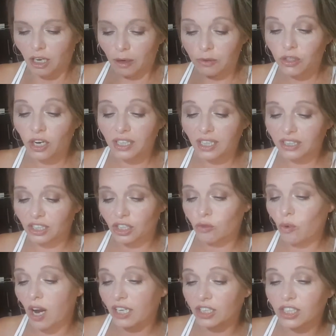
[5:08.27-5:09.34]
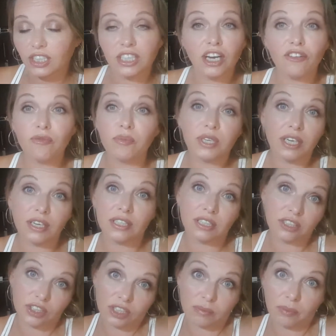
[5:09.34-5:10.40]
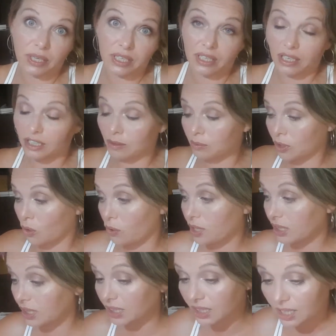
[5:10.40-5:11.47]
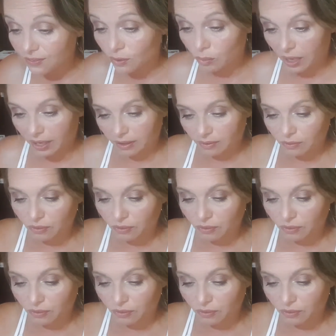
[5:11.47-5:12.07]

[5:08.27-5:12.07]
I'm trying not to swatch stuff because it just might end up going in the giveaway,